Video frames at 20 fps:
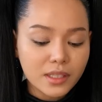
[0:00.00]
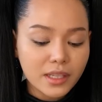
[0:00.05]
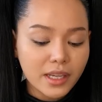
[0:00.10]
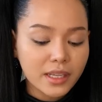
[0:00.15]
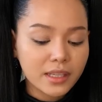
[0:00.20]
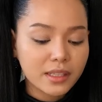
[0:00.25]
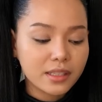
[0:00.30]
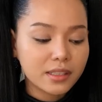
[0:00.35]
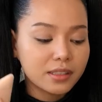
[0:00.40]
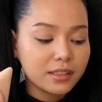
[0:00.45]

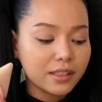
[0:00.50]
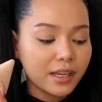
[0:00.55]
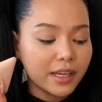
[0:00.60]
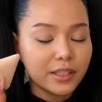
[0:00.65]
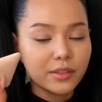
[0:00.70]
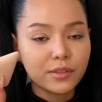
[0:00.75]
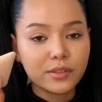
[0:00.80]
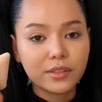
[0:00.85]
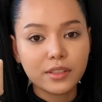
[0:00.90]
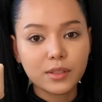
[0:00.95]
And I
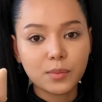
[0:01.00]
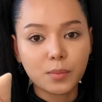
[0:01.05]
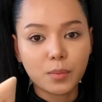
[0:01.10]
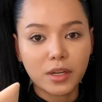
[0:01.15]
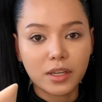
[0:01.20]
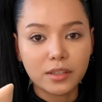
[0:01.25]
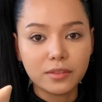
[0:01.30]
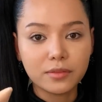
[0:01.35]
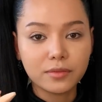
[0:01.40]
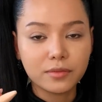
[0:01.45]
use this
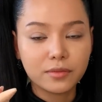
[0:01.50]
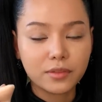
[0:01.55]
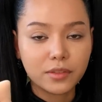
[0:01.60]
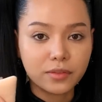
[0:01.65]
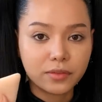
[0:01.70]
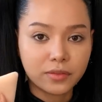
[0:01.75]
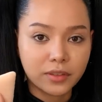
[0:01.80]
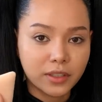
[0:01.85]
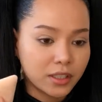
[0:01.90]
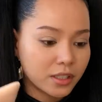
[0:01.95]
puff
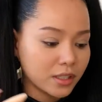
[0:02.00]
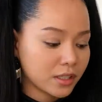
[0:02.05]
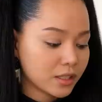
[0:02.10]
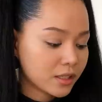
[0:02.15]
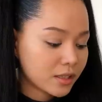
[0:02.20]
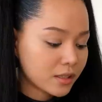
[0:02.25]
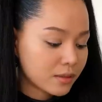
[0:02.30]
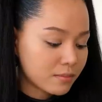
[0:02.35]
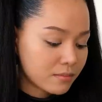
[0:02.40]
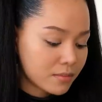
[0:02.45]

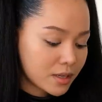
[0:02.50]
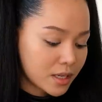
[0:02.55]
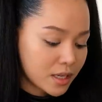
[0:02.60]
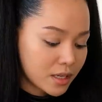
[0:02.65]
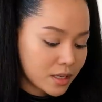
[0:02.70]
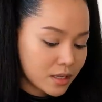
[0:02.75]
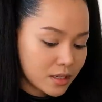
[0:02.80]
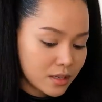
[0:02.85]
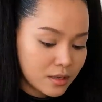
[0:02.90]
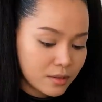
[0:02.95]
for
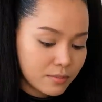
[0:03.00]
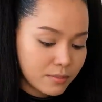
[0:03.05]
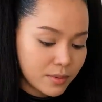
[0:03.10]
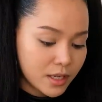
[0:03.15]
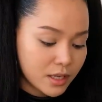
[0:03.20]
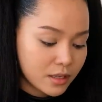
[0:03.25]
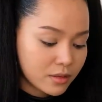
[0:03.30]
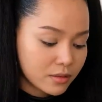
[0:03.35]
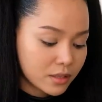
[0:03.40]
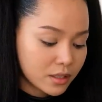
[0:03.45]
my
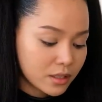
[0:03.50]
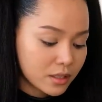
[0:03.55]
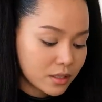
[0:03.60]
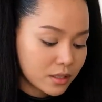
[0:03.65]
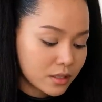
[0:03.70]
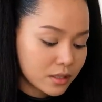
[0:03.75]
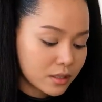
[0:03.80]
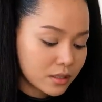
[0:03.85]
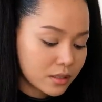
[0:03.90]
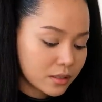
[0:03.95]

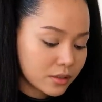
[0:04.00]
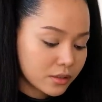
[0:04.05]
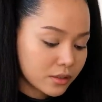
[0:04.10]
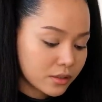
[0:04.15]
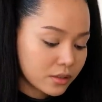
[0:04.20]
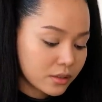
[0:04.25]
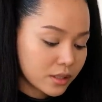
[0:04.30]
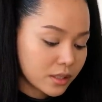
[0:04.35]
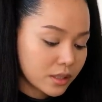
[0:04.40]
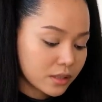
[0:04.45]
powder.
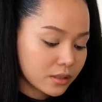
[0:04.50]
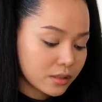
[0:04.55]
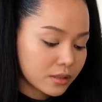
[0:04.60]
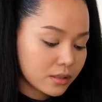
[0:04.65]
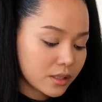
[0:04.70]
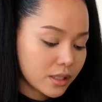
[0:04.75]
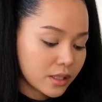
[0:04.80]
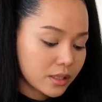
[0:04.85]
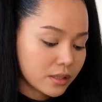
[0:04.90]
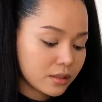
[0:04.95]
Just like
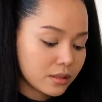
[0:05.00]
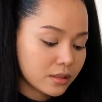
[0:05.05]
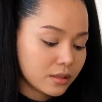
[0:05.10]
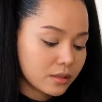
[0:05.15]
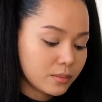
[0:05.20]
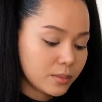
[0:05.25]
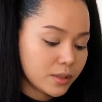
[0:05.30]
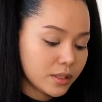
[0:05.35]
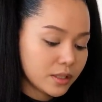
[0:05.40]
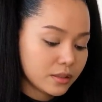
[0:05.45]
take a
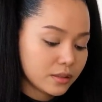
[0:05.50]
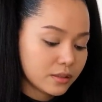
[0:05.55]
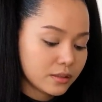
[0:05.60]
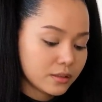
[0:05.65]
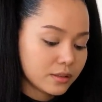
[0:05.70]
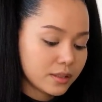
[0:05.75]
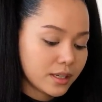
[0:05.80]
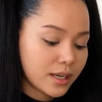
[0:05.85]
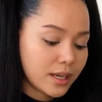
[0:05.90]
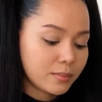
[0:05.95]
little bit,
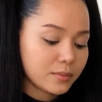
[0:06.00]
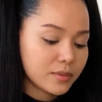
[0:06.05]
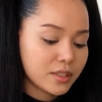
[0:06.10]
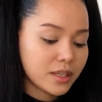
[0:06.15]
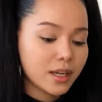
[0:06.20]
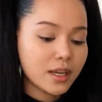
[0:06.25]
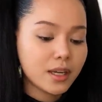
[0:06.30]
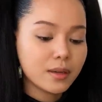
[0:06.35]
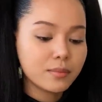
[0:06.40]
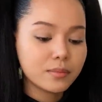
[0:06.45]
tap,
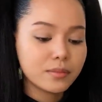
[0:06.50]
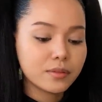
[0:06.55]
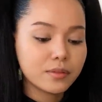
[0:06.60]
tap.